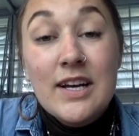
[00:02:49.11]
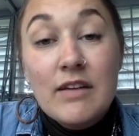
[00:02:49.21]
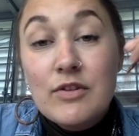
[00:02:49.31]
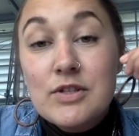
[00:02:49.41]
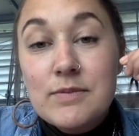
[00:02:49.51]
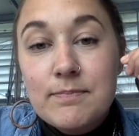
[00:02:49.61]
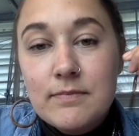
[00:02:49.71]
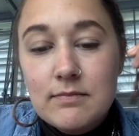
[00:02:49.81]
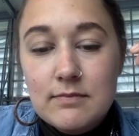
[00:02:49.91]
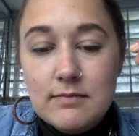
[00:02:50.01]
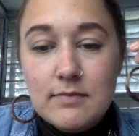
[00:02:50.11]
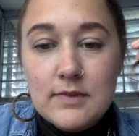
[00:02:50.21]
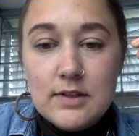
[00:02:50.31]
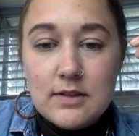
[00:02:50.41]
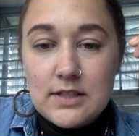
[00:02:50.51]
Is this
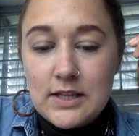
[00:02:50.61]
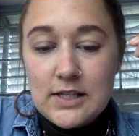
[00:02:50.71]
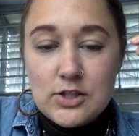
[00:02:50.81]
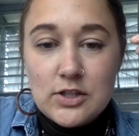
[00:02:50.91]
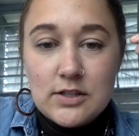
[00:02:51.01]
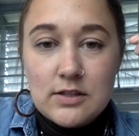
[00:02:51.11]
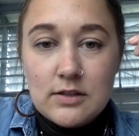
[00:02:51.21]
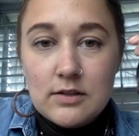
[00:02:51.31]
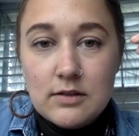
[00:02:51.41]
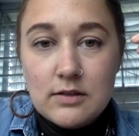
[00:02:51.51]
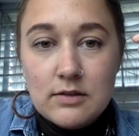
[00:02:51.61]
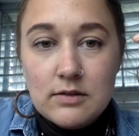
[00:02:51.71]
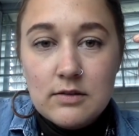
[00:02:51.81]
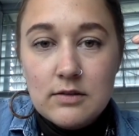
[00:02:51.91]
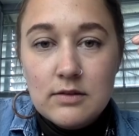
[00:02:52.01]
just,
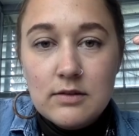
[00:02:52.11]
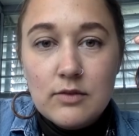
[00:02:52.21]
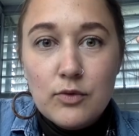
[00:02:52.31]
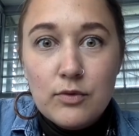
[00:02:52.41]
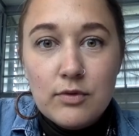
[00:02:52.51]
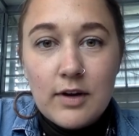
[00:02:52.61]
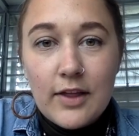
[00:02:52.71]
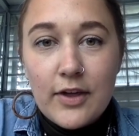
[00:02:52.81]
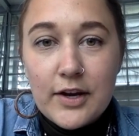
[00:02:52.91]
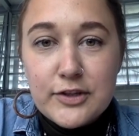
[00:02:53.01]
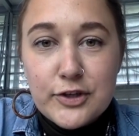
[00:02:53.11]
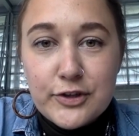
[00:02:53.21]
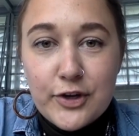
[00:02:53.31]
oh, got it.